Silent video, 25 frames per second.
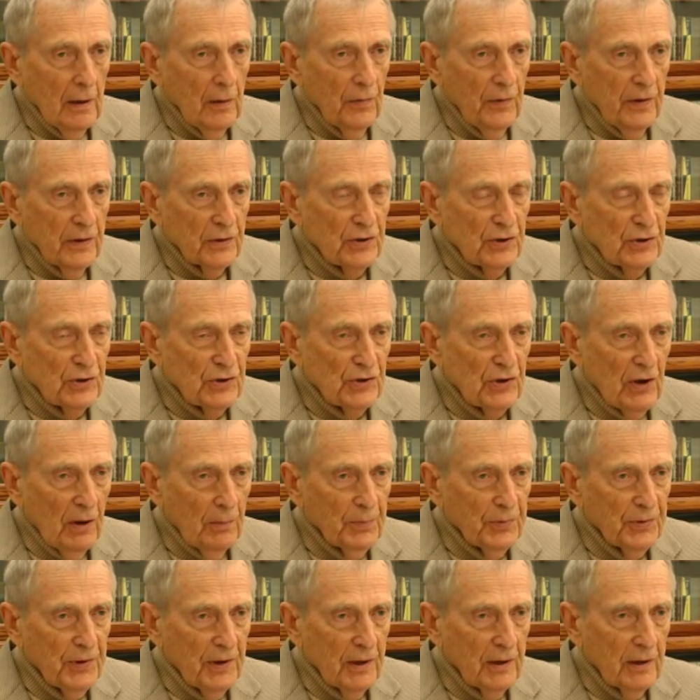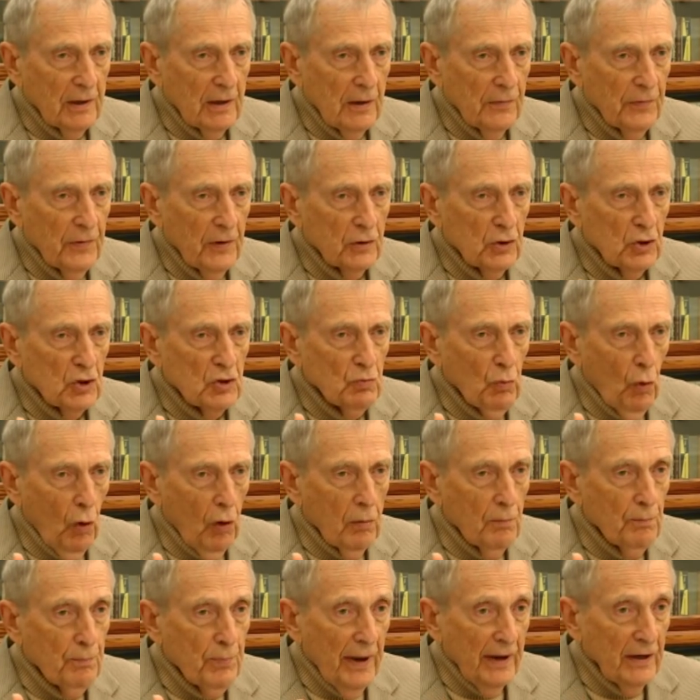This is something that is
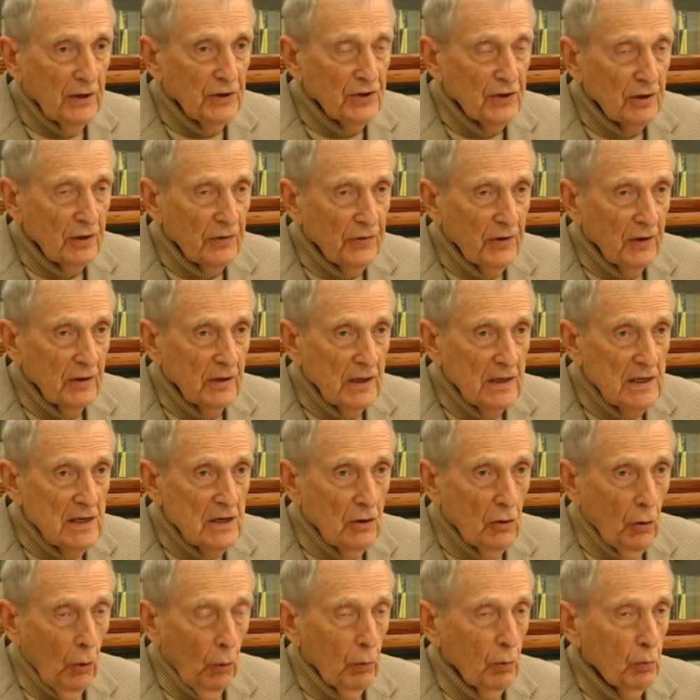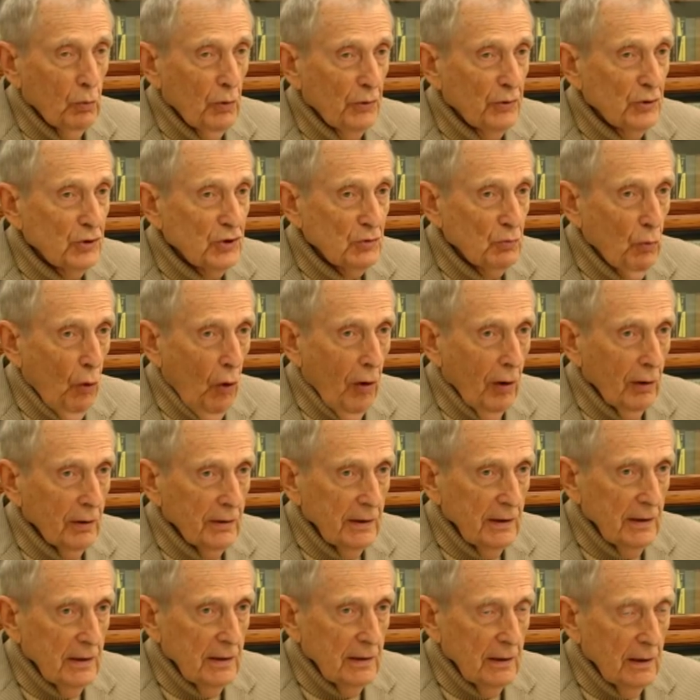more basic than ego with a
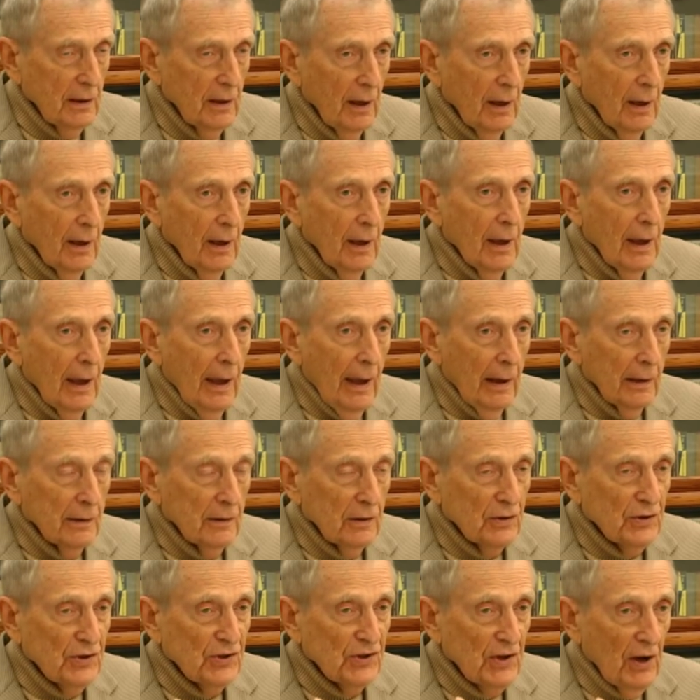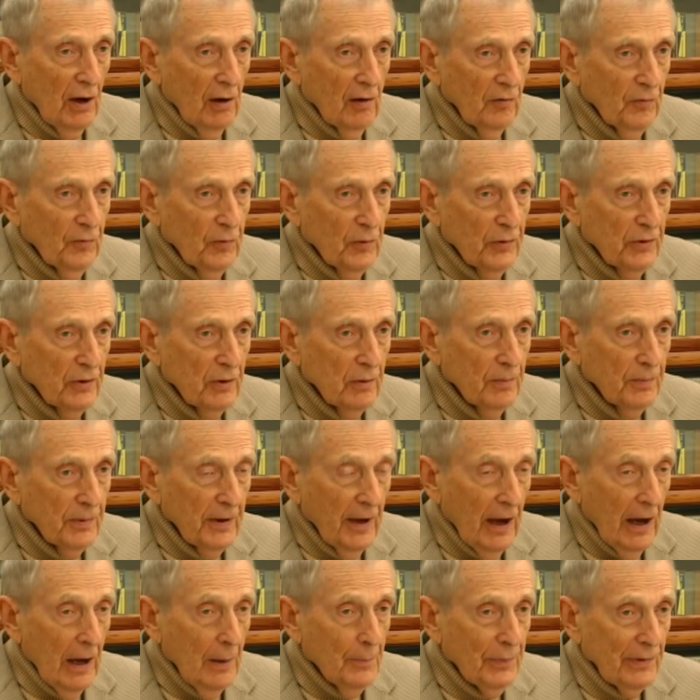small e, and itself with a
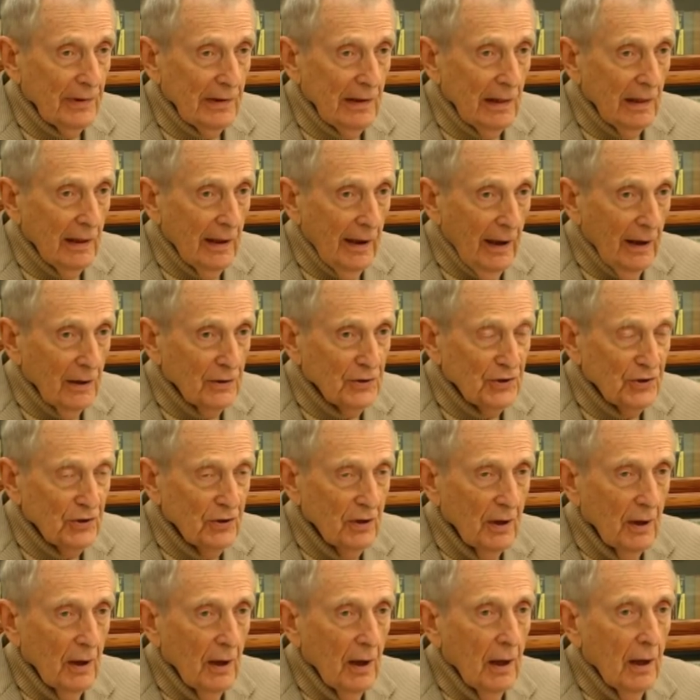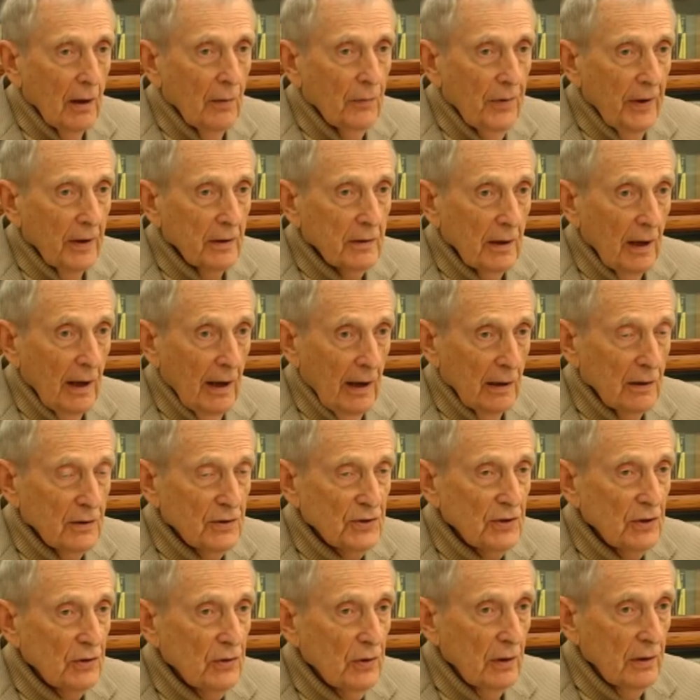capital S that
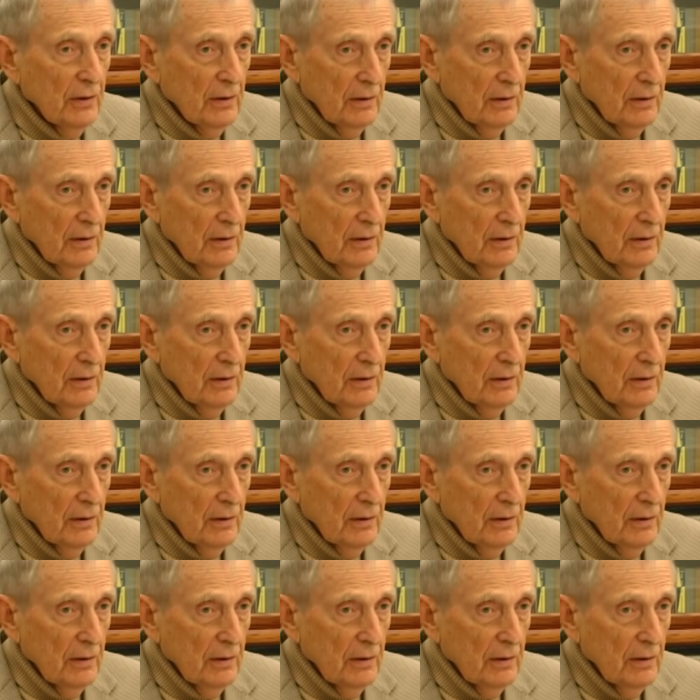has